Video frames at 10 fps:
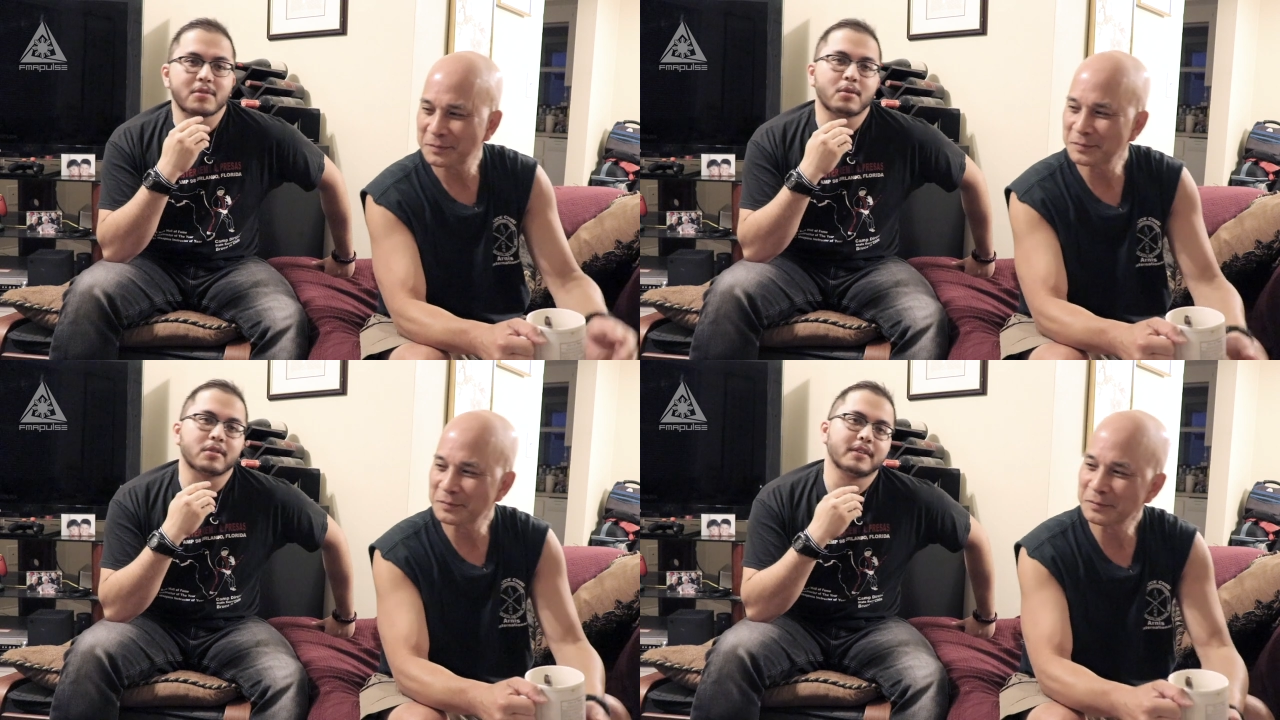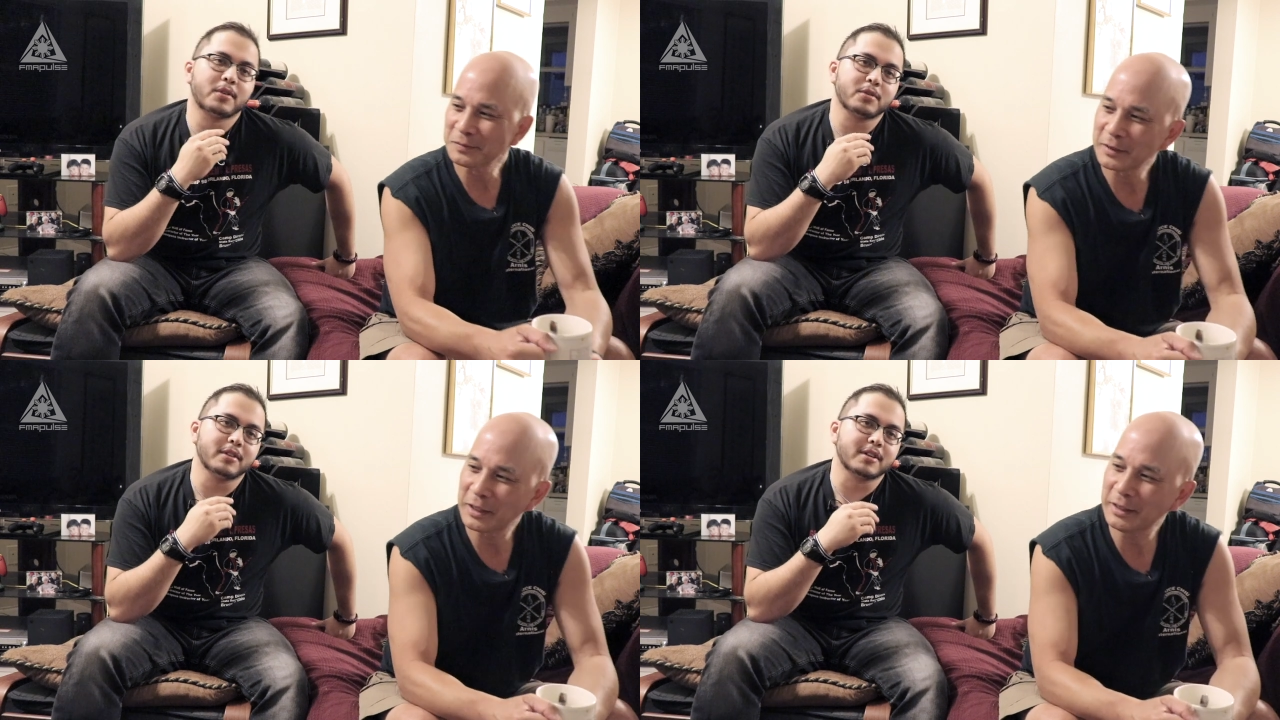Speaker 1: of jokes, I've
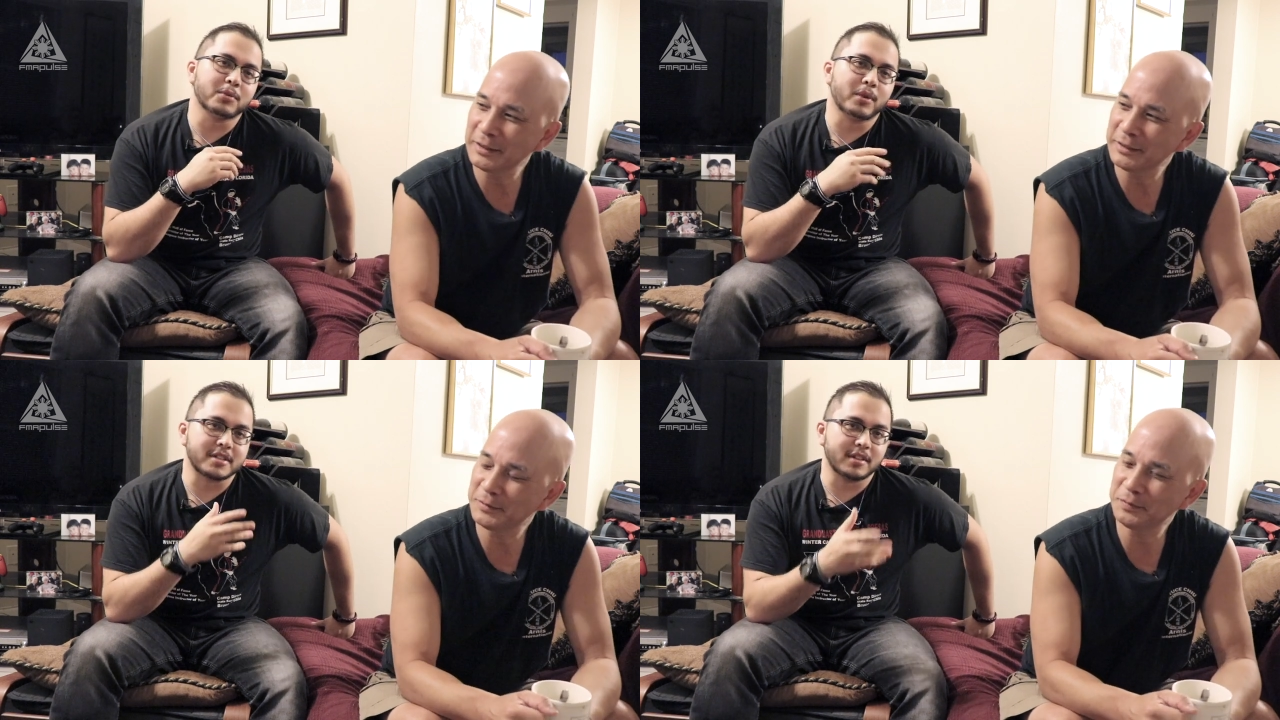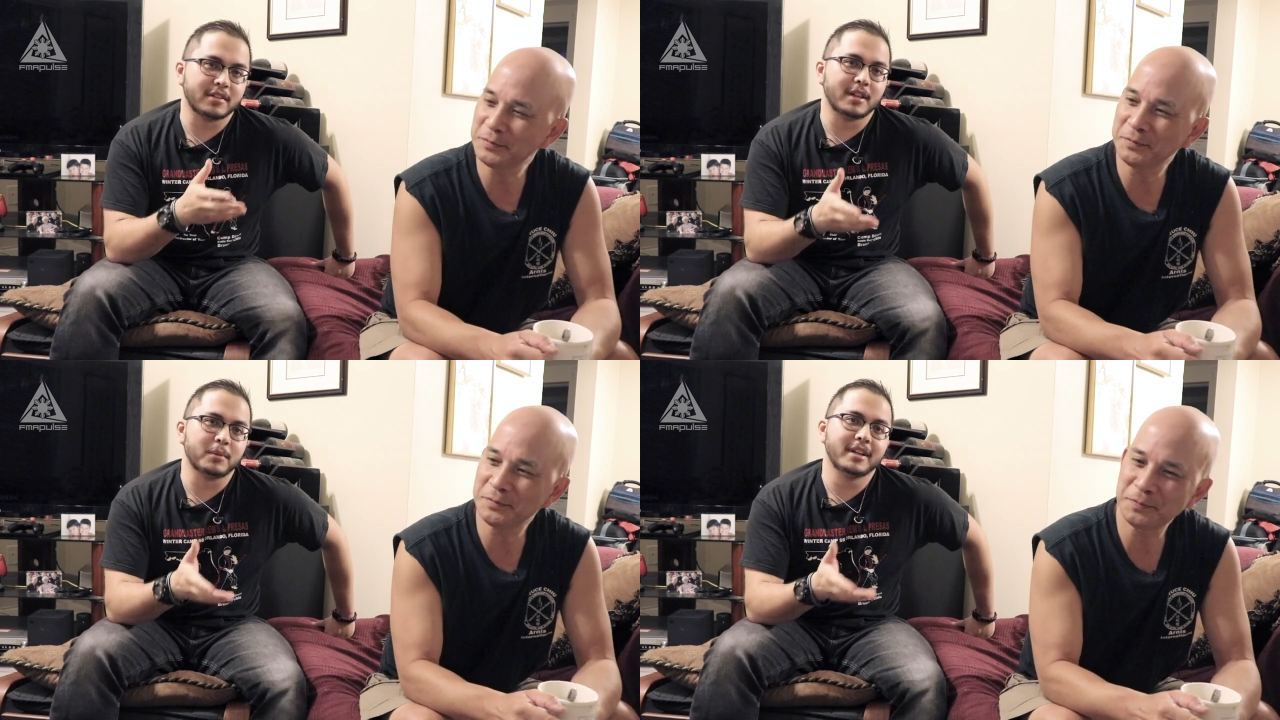also learned what to
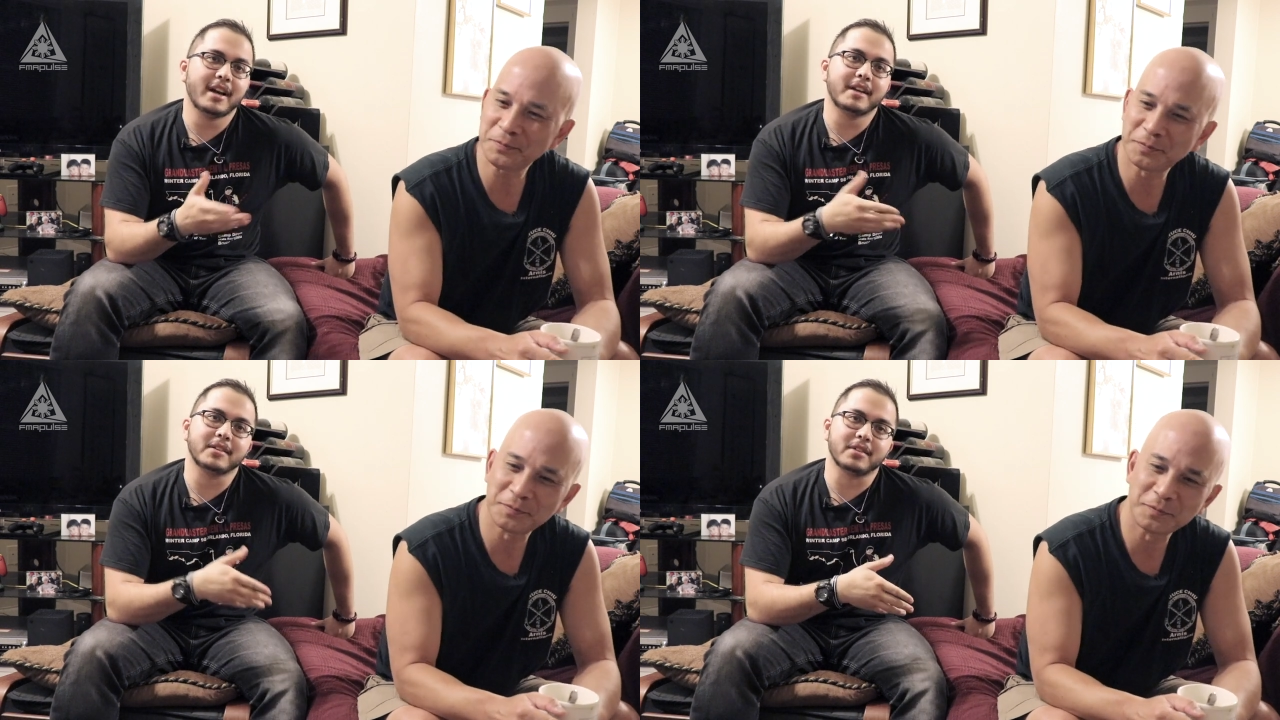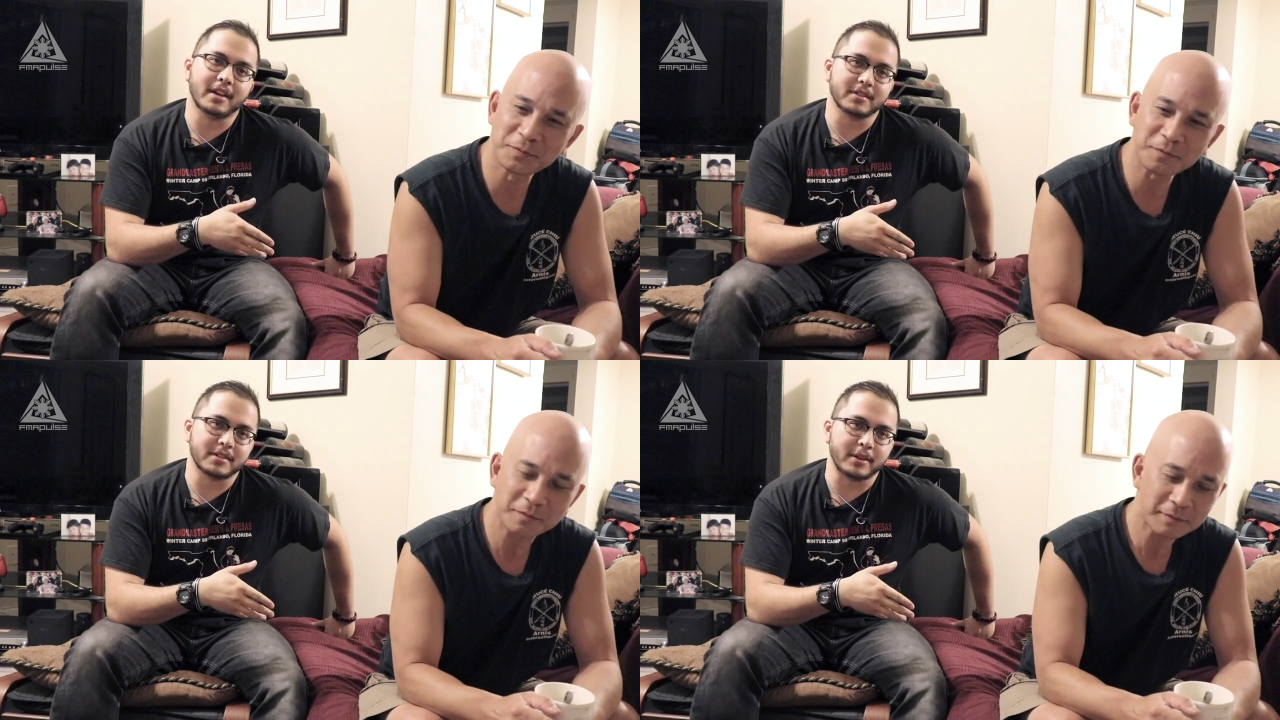say and what not to
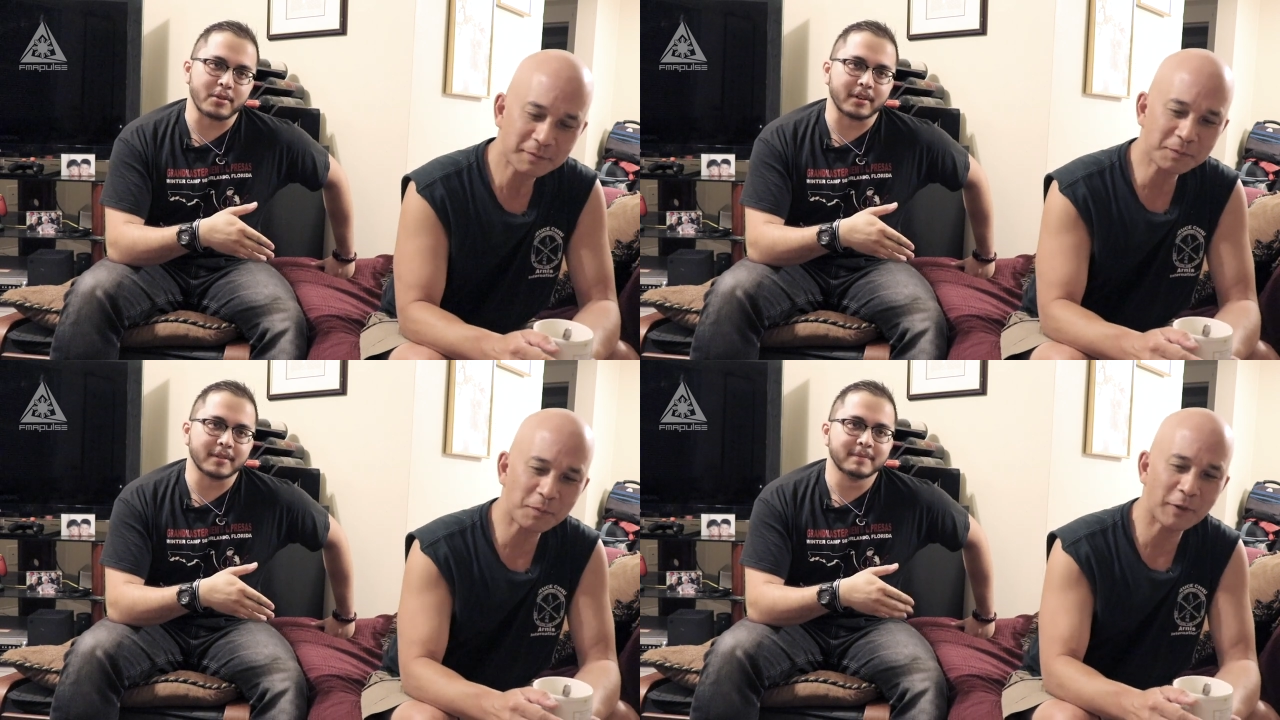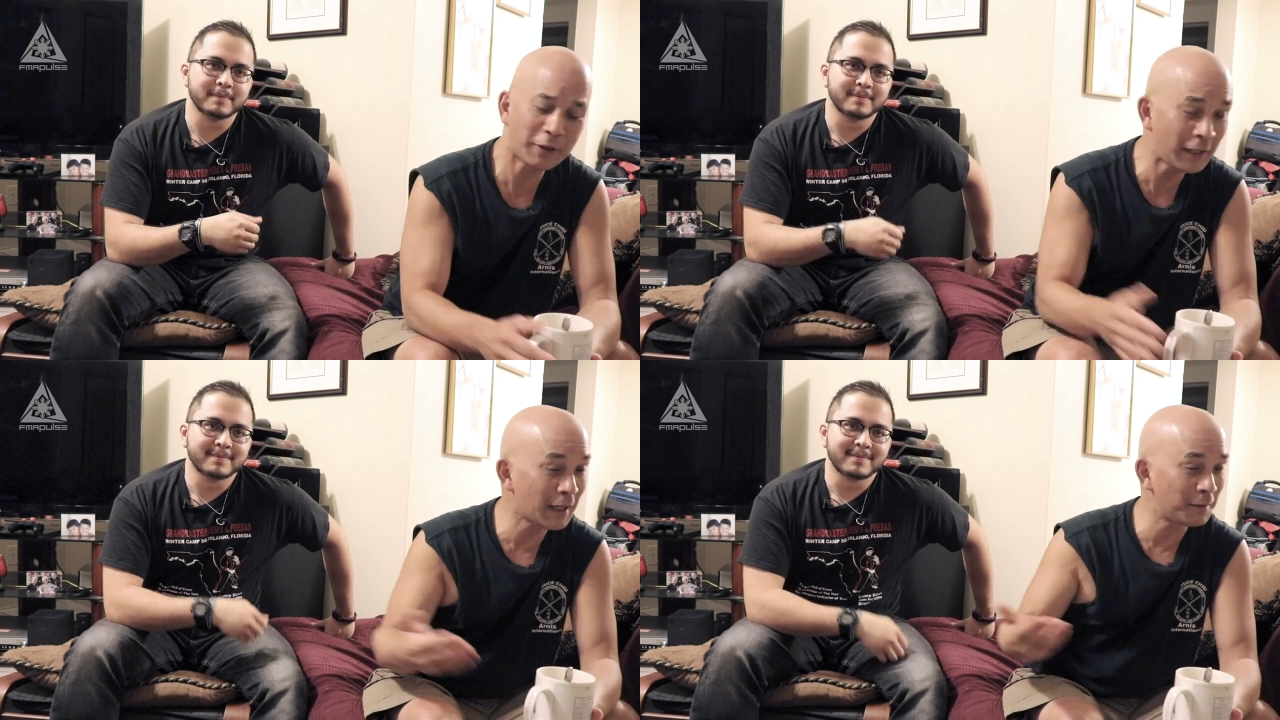say as a teacher.
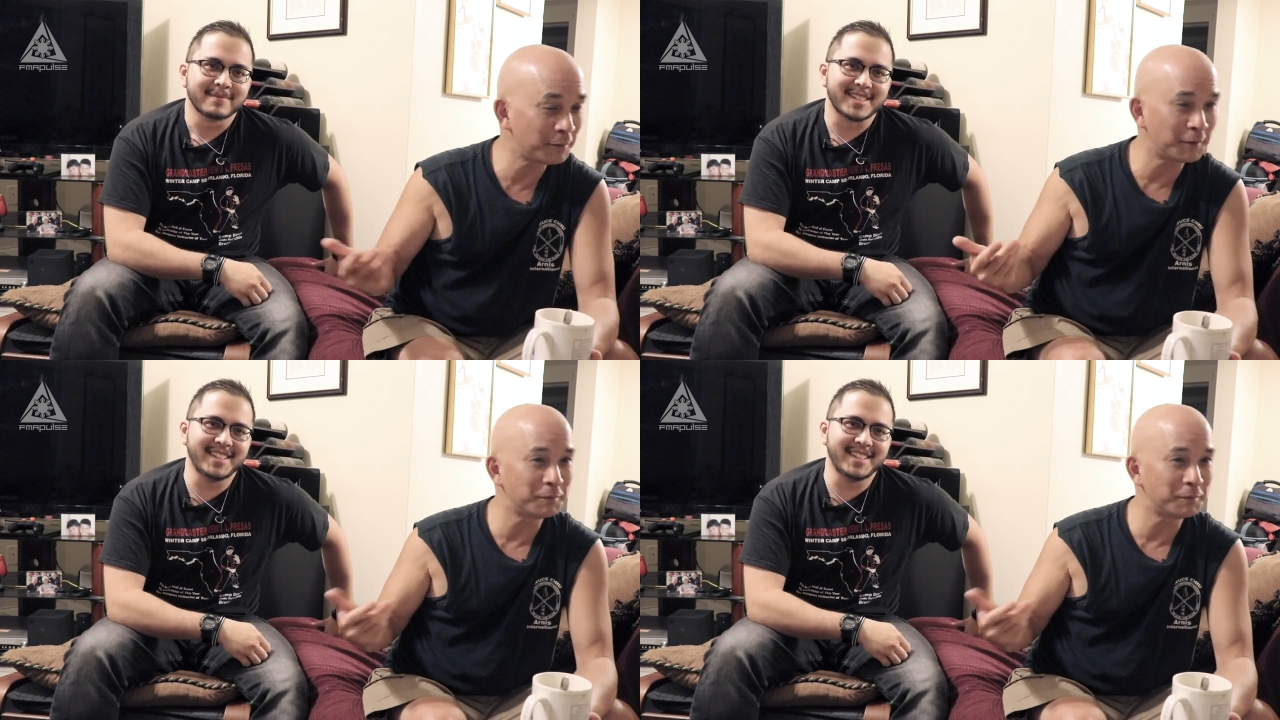
Speaker 2: See, I'm. I'm